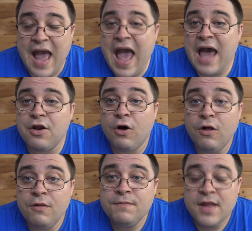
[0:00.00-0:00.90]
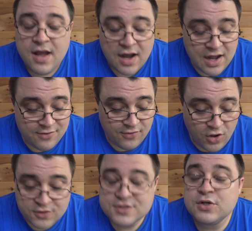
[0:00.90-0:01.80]
at all. I've
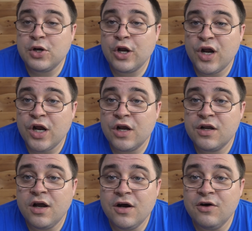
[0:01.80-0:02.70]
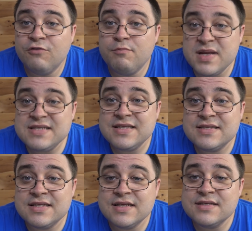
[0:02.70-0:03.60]
also heard of
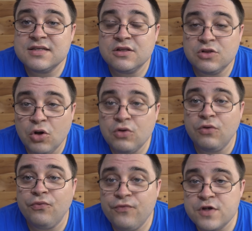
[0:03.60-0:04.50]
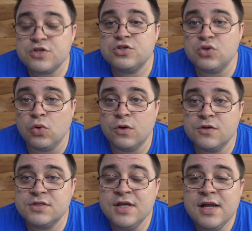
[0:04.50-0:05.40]
businesses, local fish
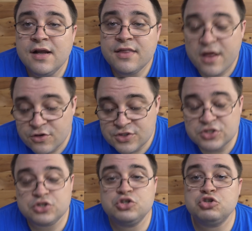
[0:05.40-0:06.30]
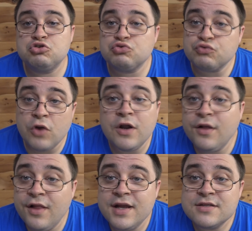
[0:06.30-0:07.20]
stores, that are just
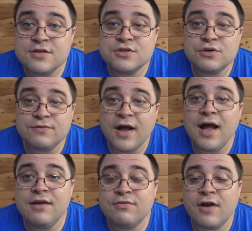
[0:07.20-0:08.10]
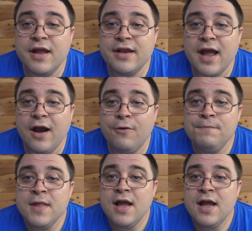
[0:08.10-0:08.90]
struggling to survive right now,